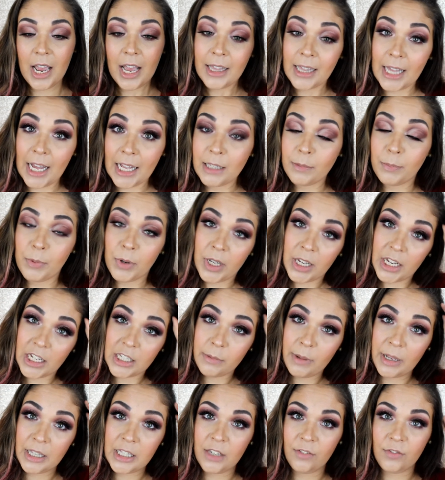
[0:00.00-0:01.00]
That's pretty
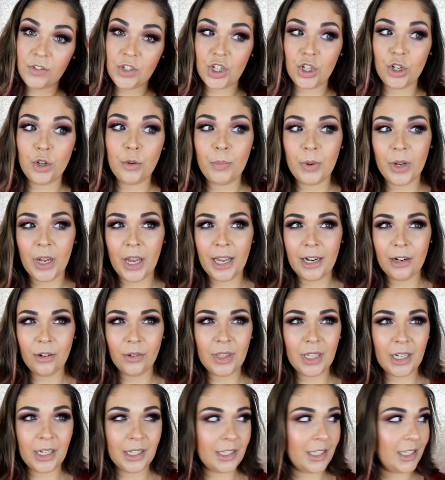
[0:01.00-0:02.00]
expensive too, but I
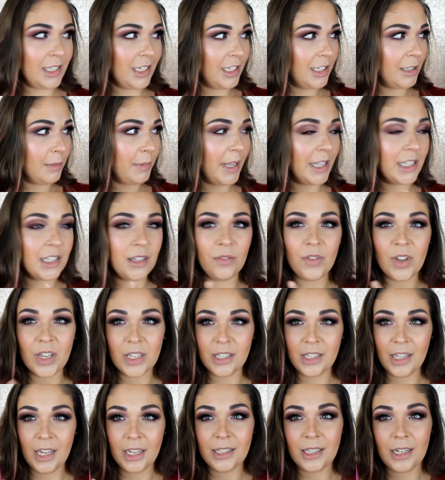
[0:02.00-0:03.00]
don't think it's as expensive
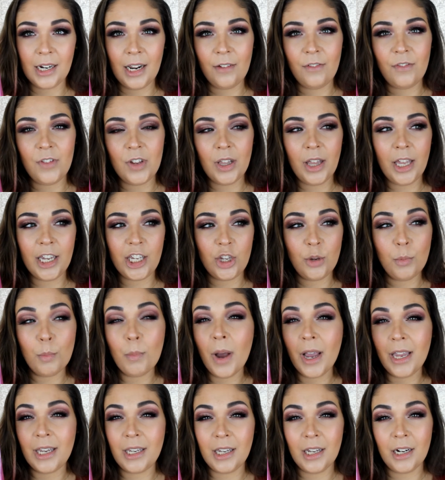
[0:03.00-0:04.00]
as this, and I feel like you
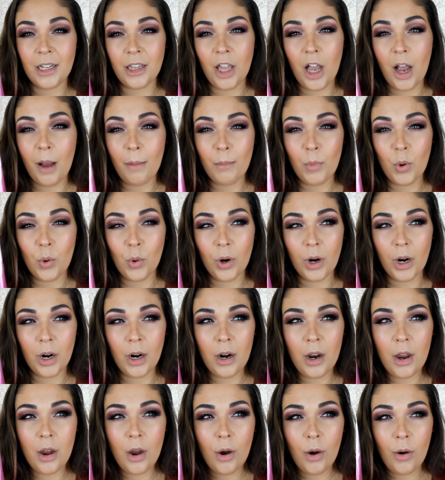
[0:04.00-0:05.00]
might get a lot
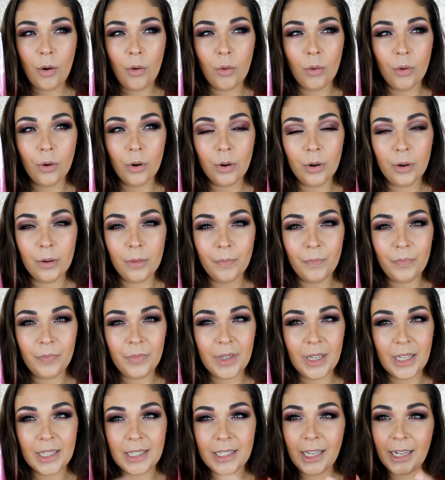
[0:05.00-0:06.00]
more, or
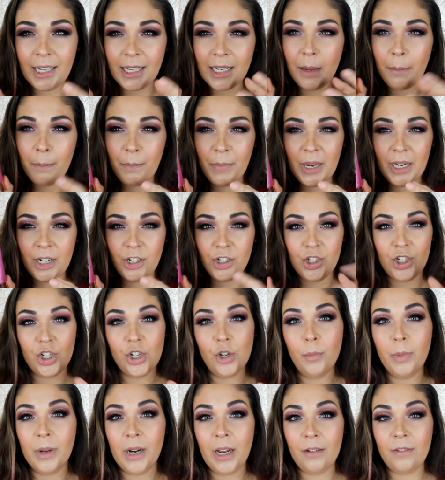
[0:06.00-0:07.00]
it's like in a big
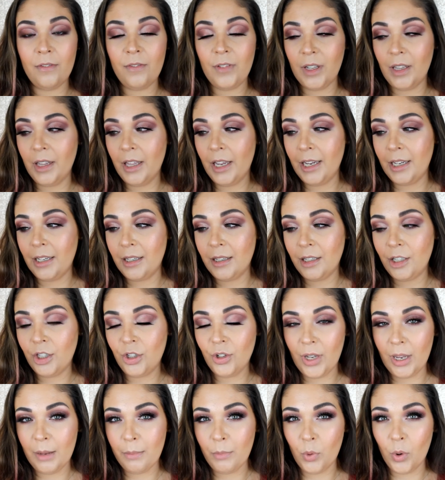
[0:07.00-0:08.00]
tube, and I feel like
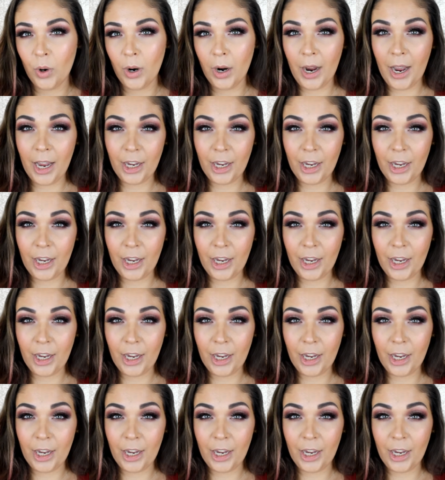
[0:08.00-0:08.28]
you get more.